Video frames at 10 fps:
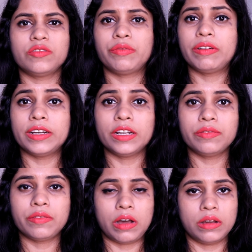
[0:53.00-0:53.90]
fond
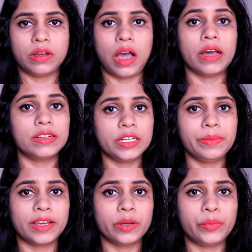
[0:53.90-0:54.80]
of arty
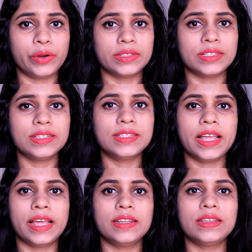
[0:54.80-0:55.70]
makeup brushes
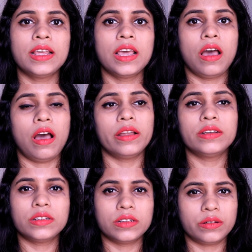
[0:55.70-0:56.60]
then
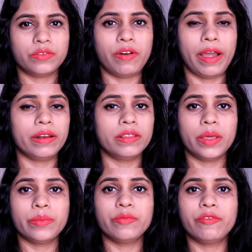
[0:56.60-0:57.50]
and find
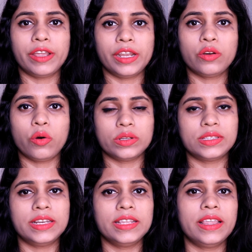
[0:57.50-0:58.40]
them very
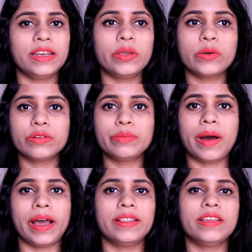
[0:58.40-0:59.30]
costly, then you can
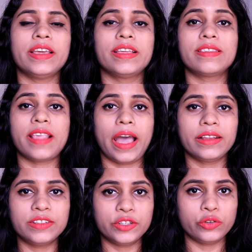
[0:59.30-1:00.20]
buy the
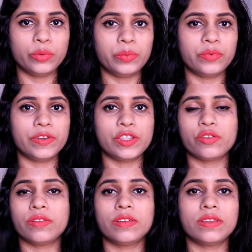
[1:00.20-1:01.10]
exact dupe,
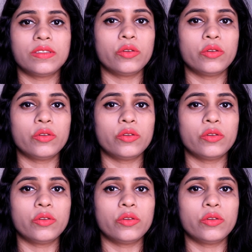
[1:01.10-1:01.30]
which is